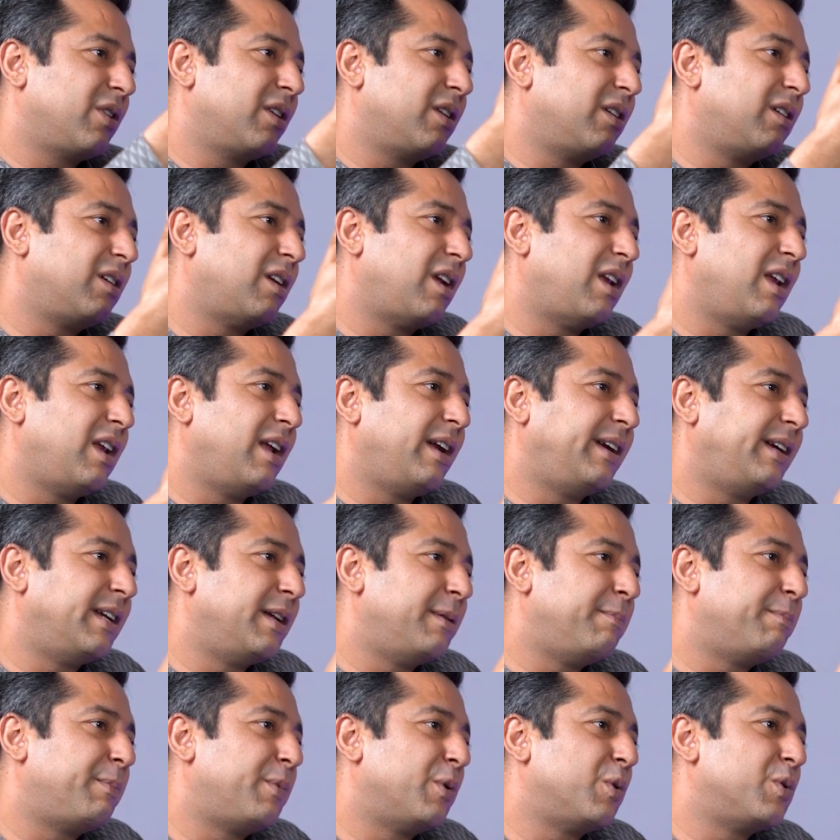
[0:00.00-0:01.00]
or her
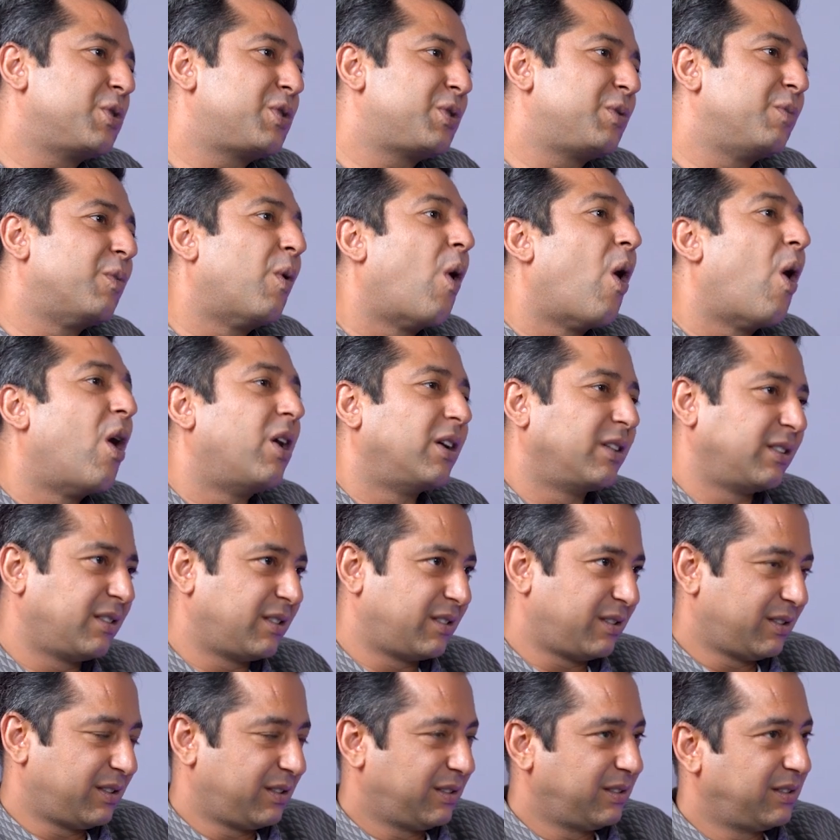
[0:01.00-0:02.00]
LinkedIn post
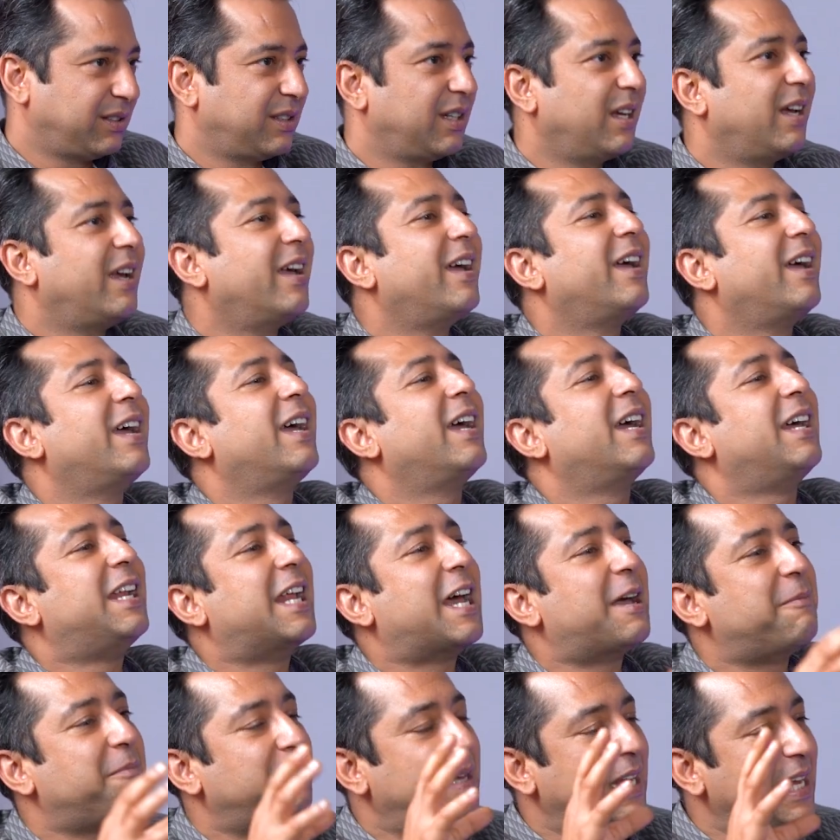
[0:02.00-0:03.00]
was, and
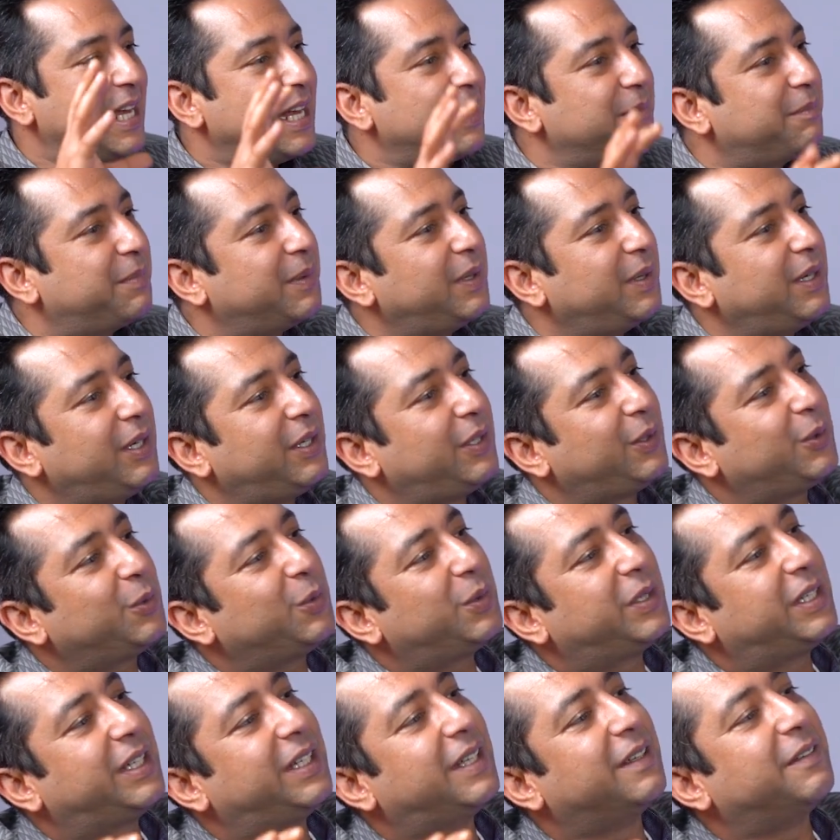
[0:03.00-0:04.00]
I'm able
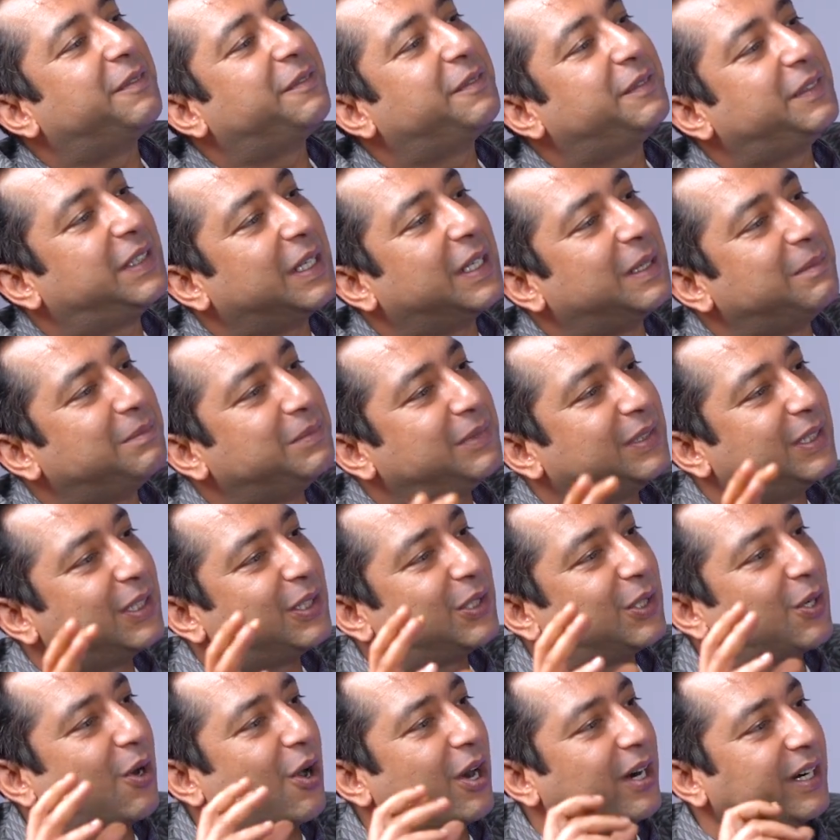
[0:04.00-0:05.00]
to give them the
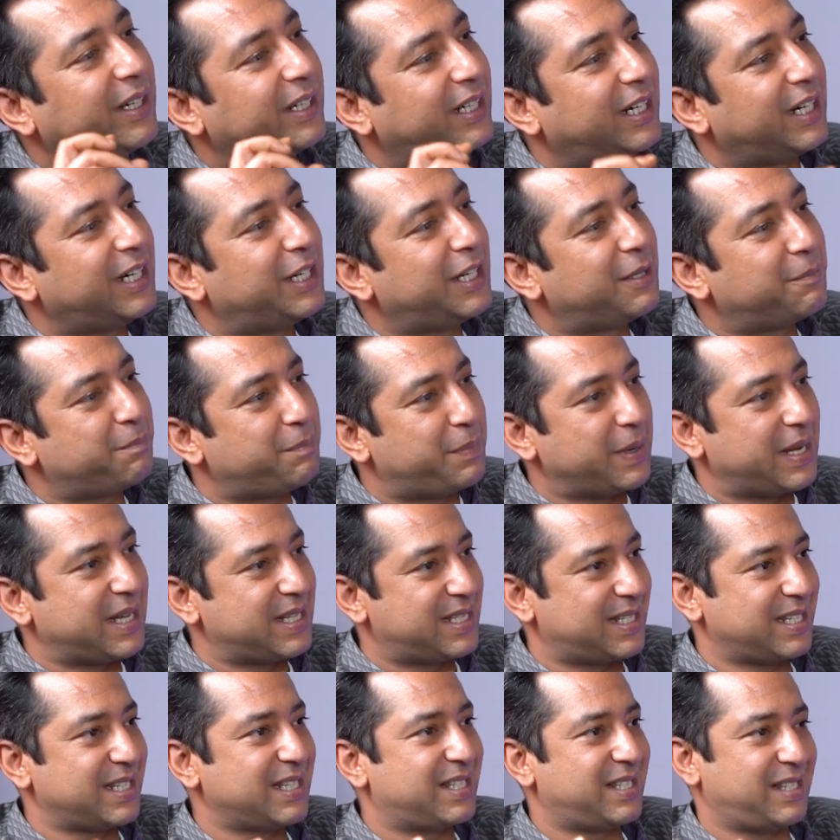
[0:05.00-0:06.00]
content
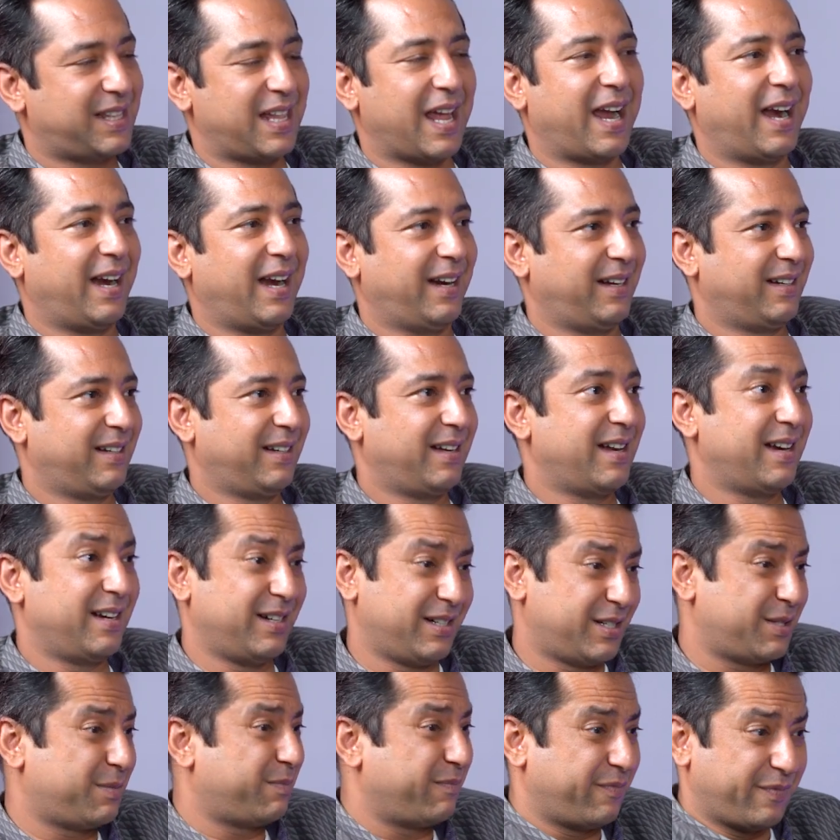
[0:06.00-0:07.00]
basis that, and
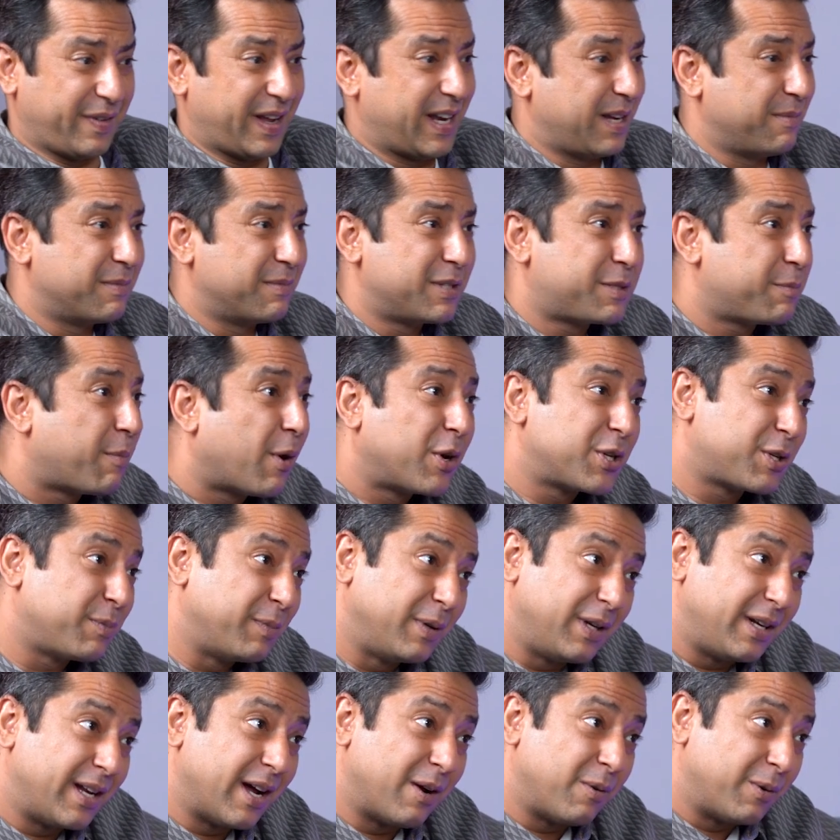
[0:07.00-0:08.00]
it's very much
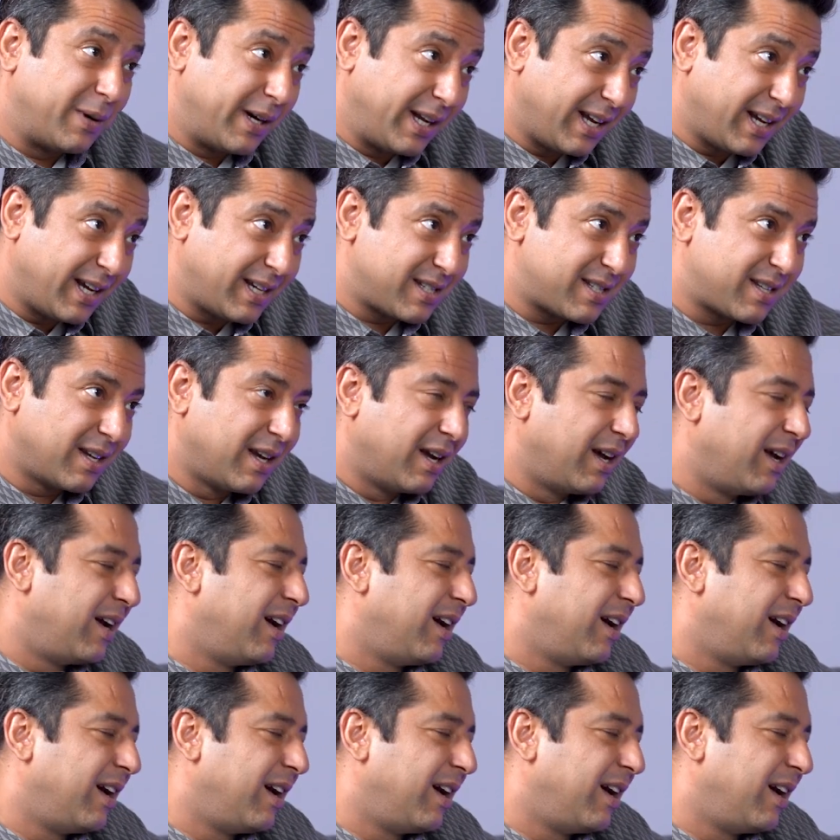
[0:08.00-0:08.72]
possible nowadays.